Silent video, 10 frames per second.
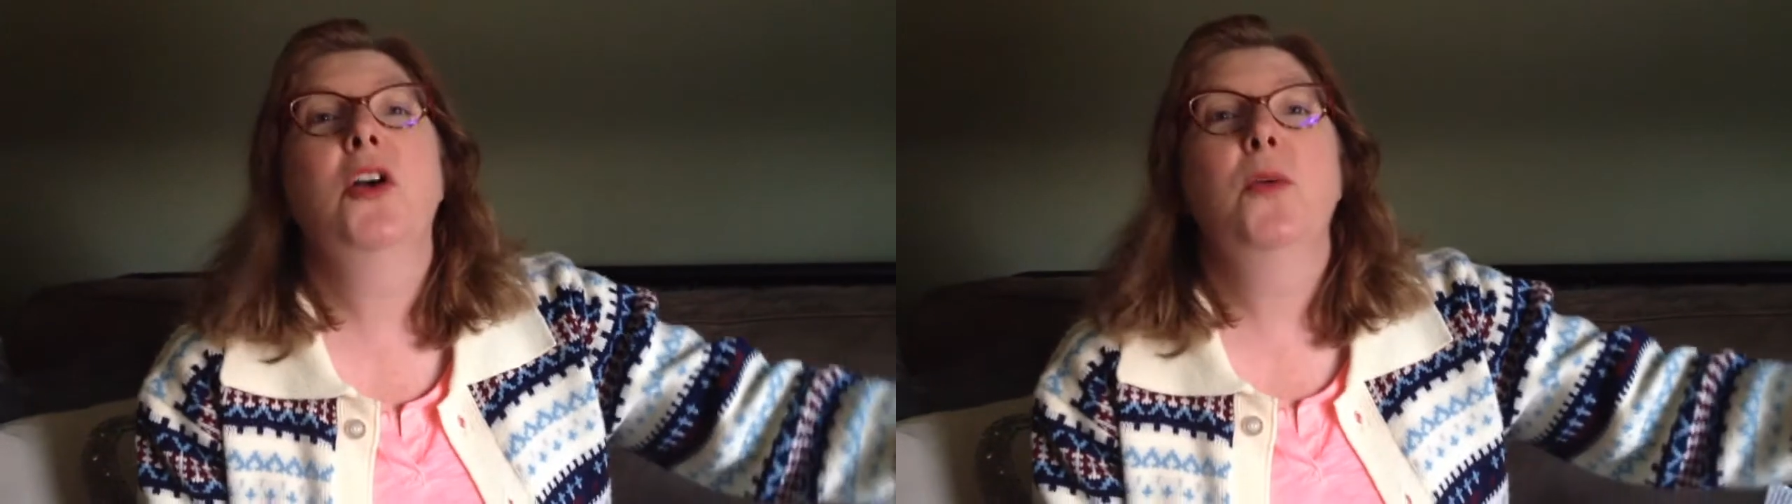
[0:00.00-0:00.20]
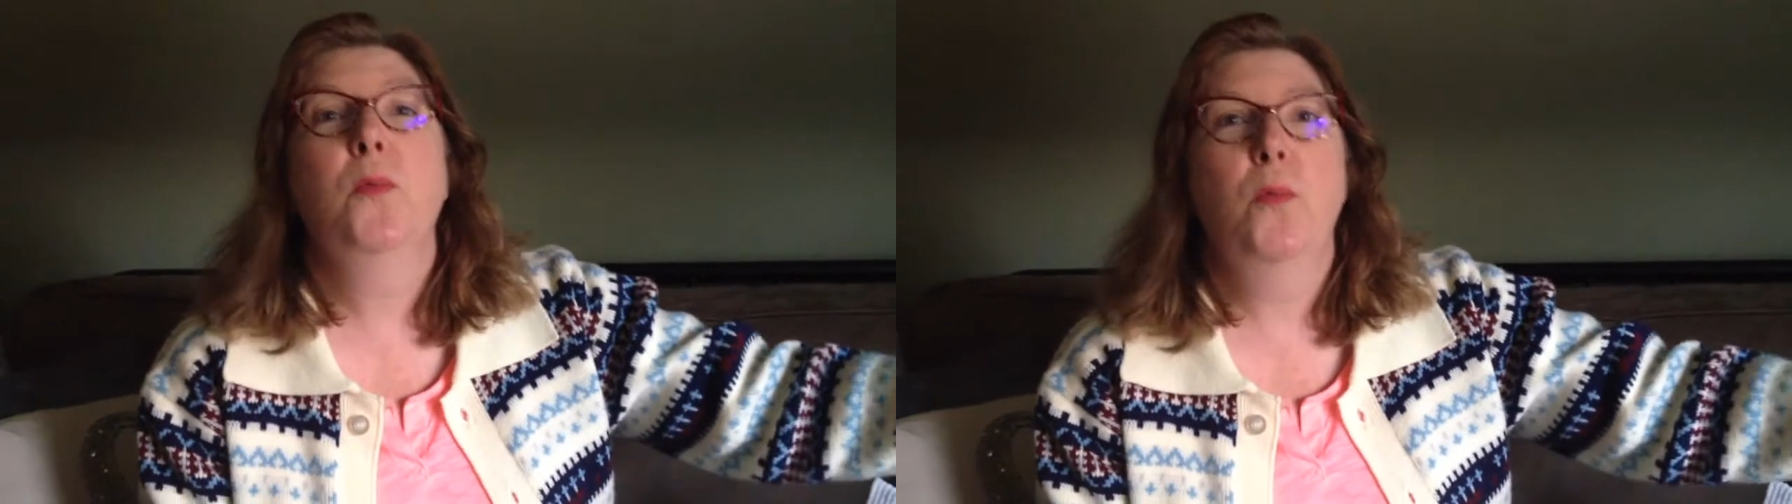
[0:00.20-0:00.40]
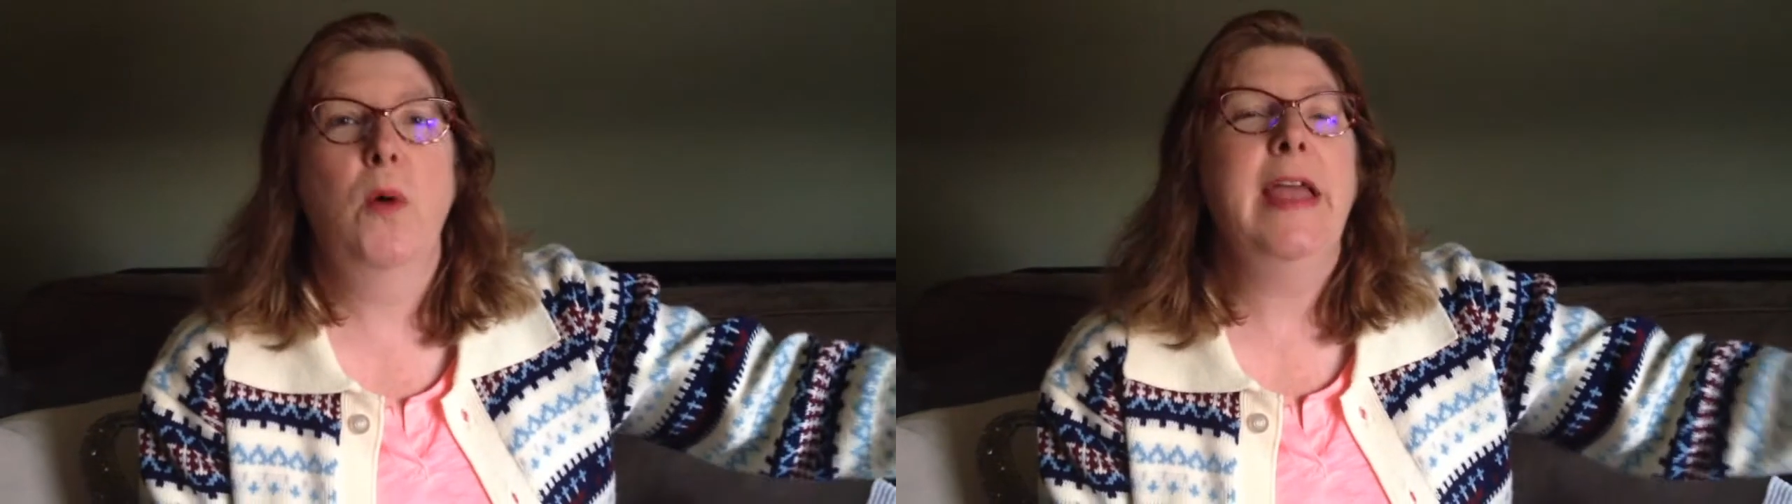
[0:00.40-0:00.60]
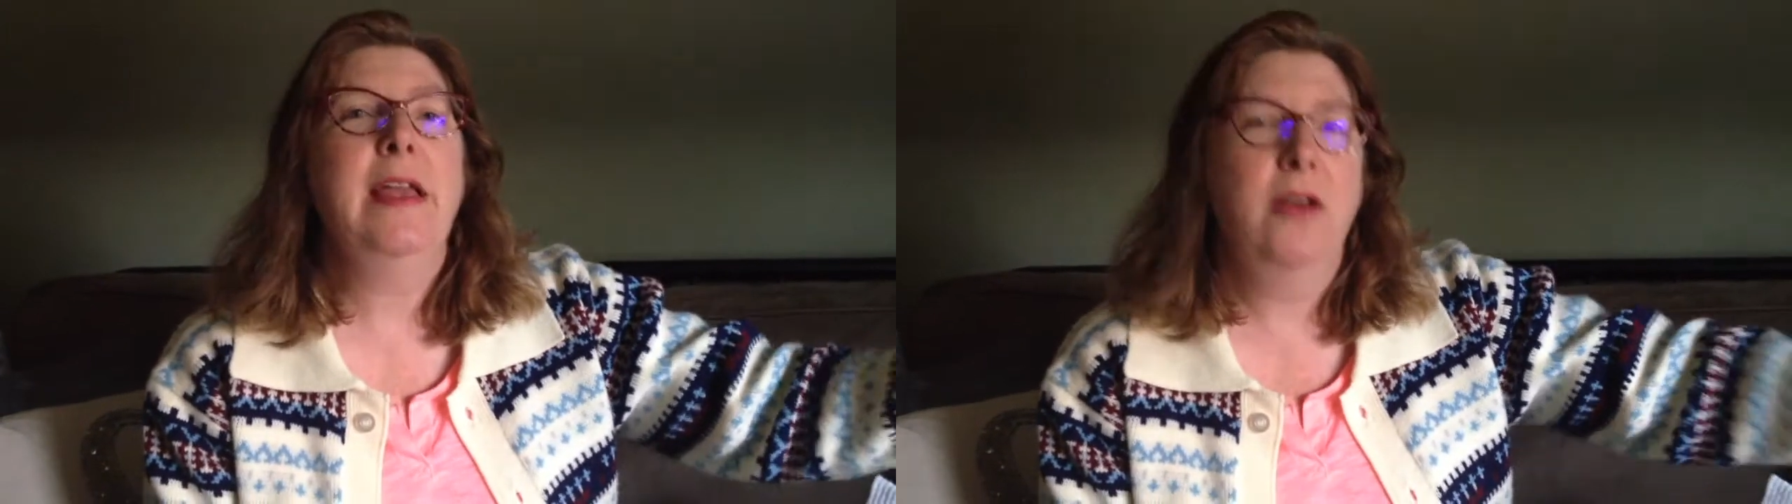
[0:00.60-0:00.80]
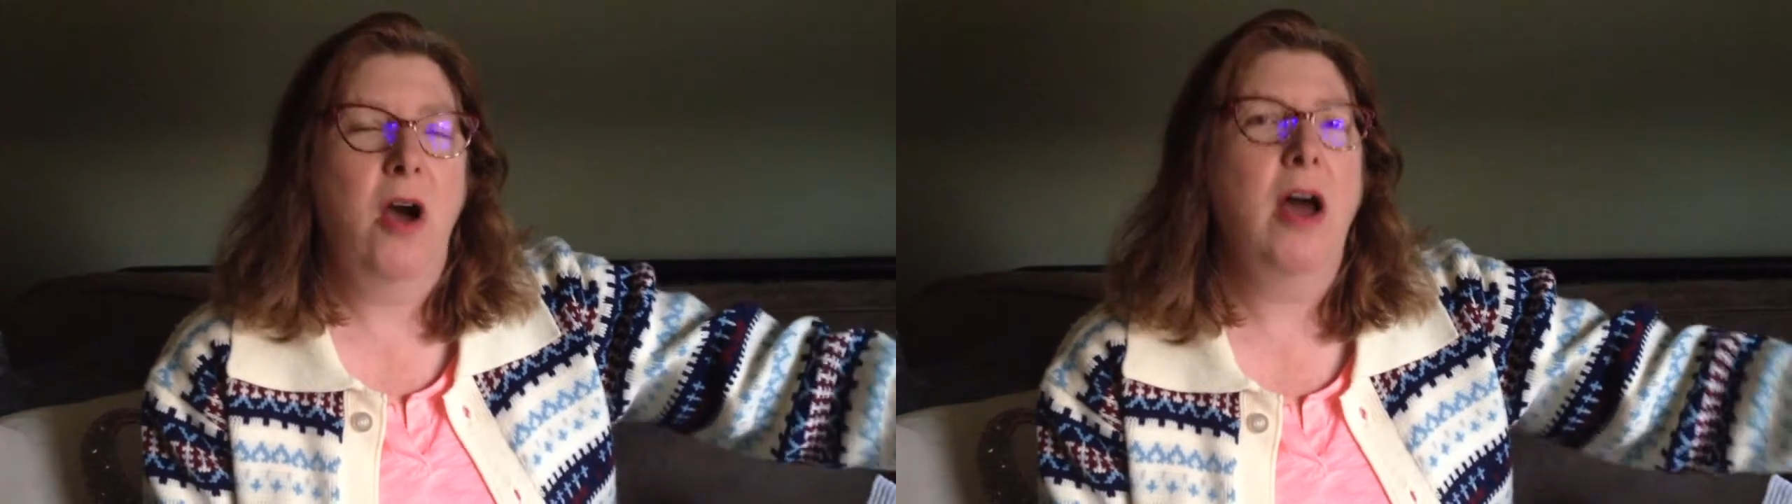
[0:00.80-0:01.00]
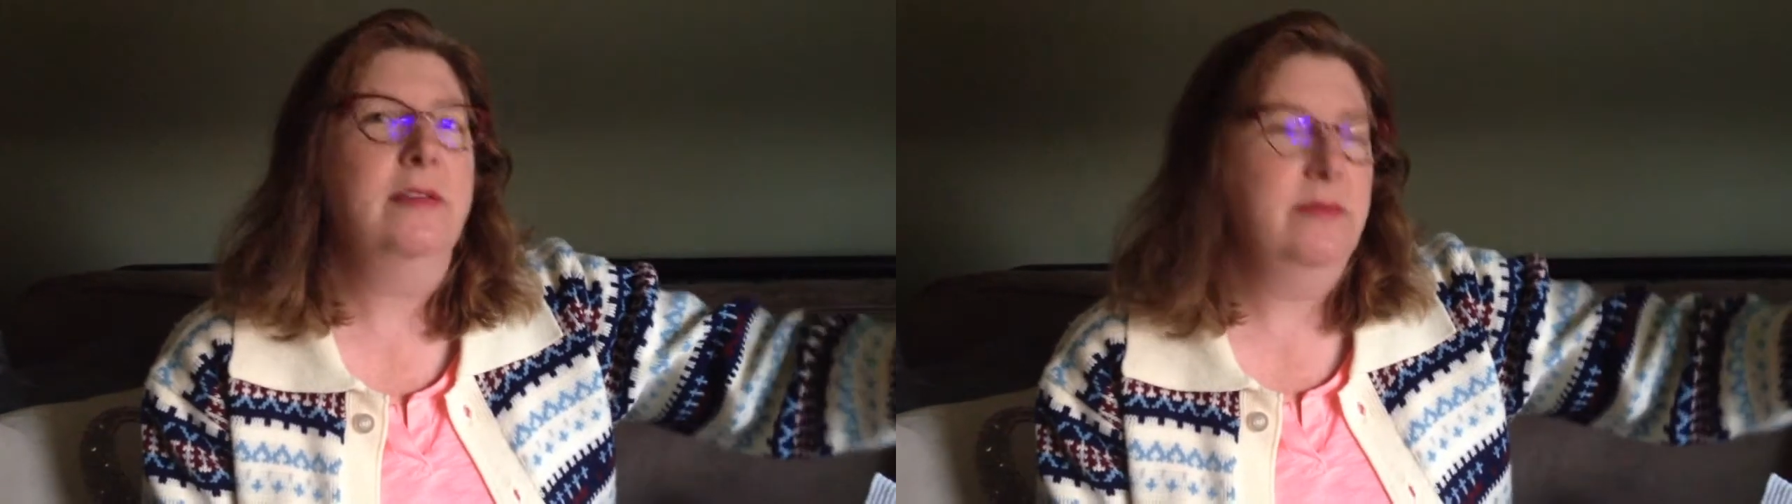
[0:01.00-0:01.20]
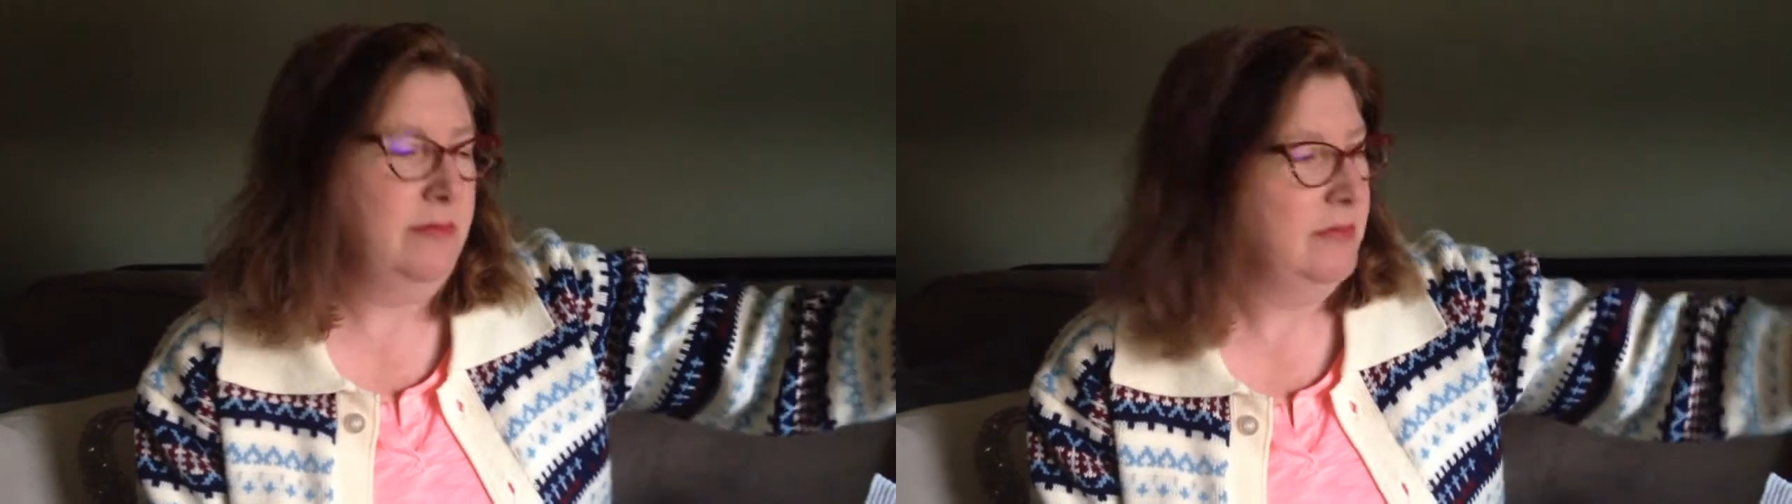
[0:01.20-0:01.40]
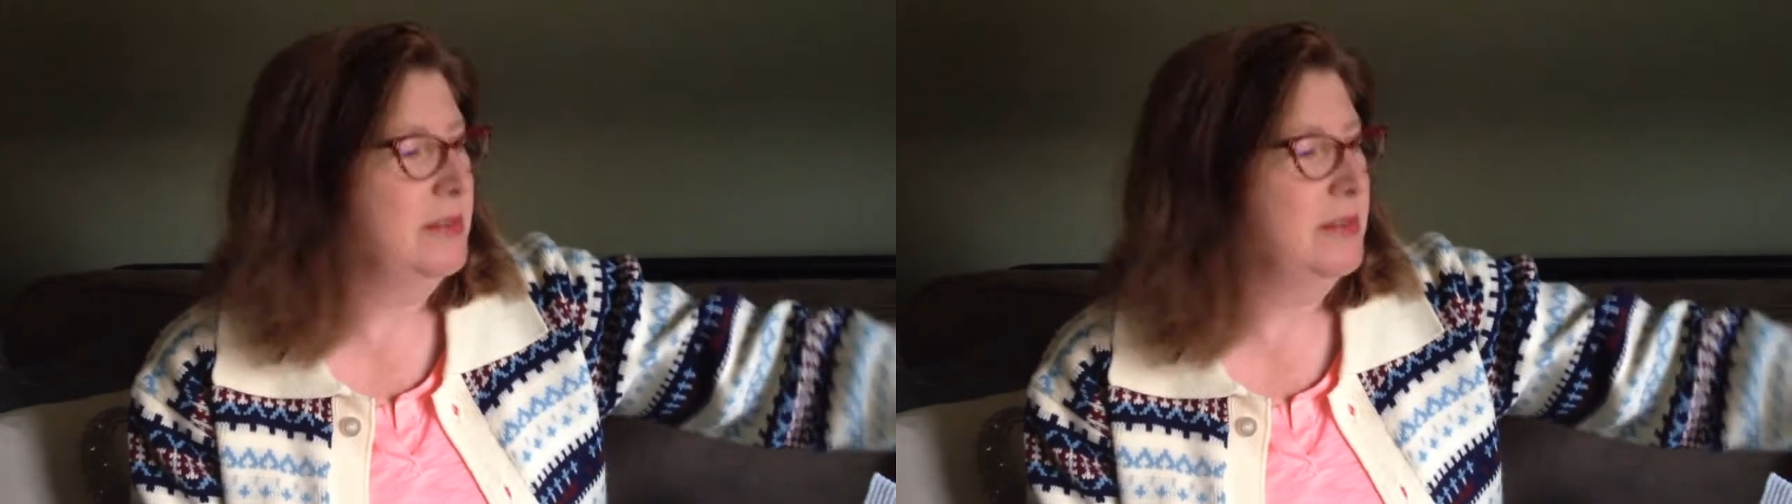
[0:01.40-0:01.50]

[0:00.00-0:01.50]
white cotton